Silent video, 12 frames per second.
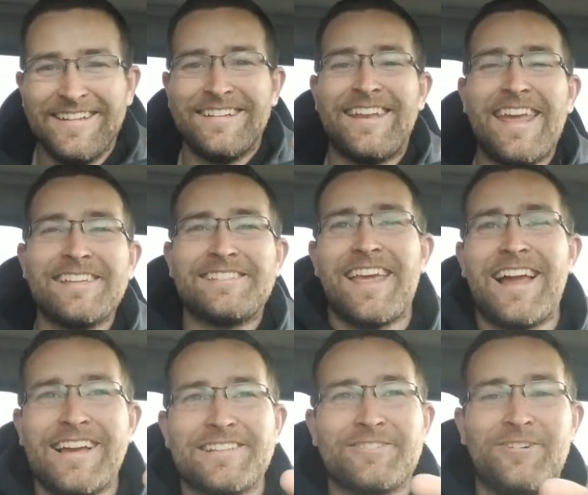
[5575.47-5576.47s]
They say
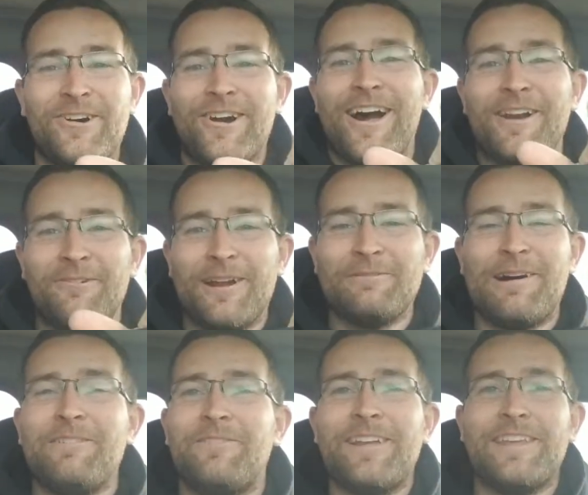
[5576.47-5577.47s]
I swore on one of
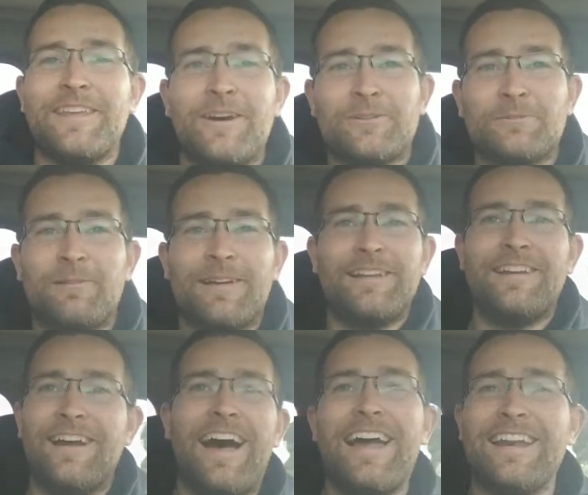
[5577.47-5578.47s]
my videos, but
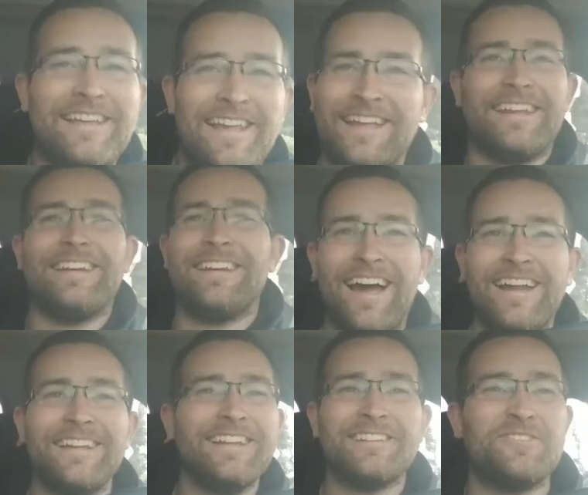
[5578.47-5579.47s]
I didn't. I
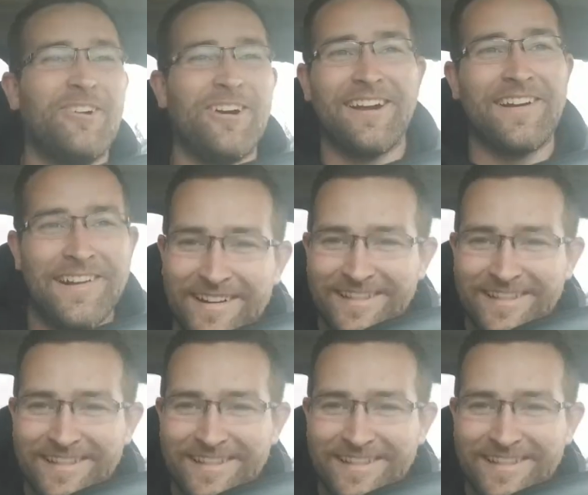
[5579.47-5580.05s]
didn't swear.